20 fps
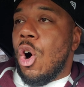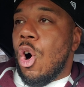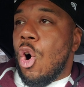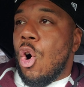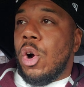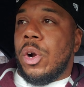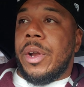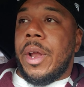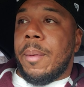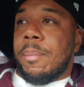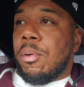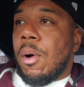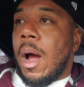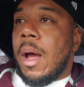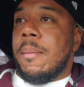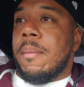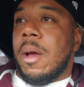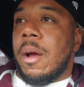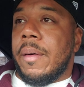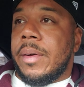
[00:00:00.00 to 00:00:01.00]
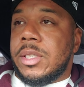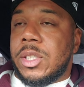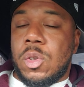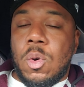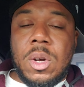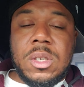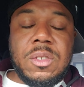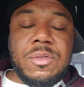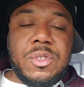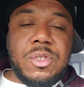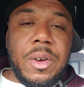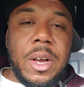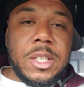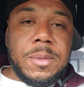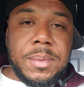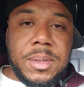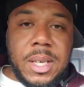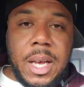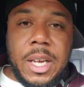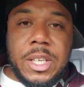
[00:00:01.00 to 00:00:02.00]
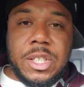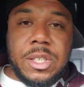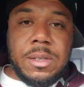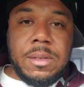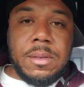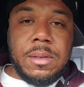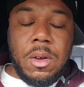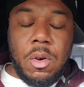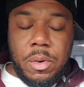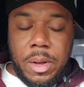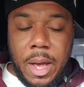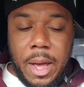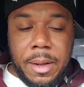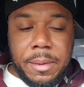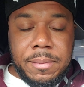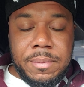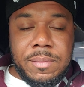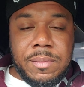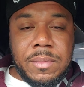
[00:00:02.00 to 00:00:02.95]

on their primary source of transportation, okay?